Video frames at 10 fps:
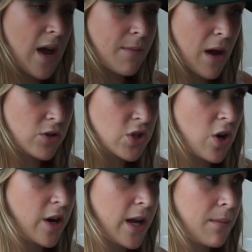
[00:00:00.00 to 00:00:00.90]
am now
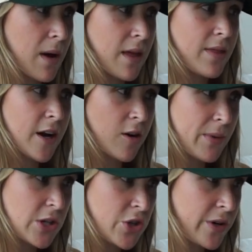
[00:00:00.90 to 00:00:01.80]
starting my
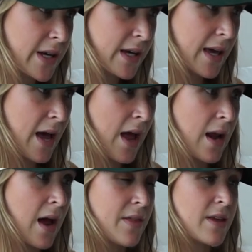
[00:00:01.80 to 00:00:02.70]
therapy journey
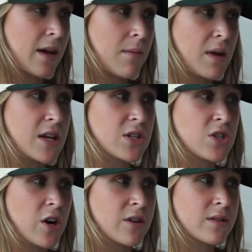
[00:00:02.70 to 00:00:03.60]
again. I think I'm going to
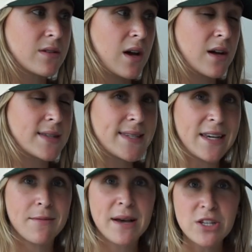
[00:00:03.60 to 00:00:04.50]
start
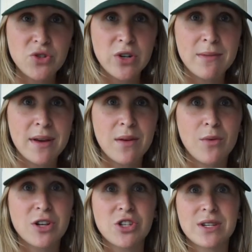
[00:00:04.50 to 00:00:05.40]
TMS
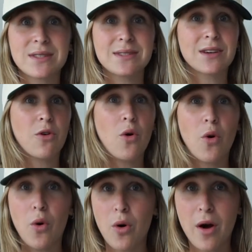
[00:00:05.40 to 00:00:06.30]
treatment, which is a
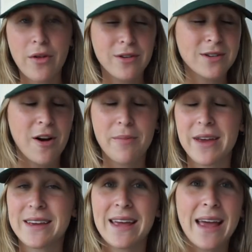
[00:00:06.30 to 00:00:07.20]
whole other
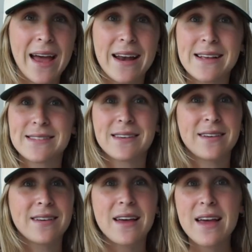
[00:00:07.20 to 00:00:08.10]
topic again. It's
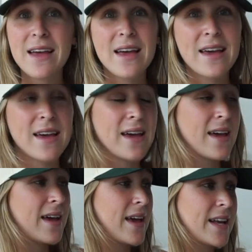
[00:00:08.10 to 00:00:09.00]

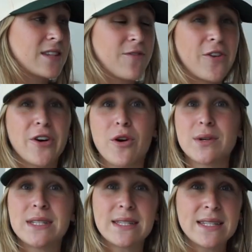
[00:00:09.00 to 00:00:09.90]
for
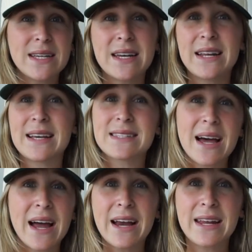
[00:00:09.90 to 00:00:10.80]
OCD and
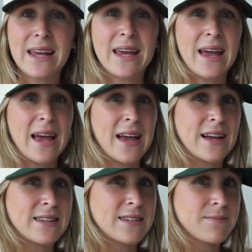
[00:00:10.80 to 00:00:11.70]
anxiety,
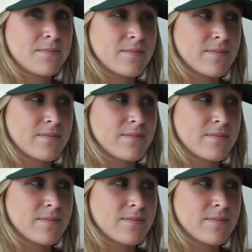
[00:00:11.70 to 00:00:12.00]
and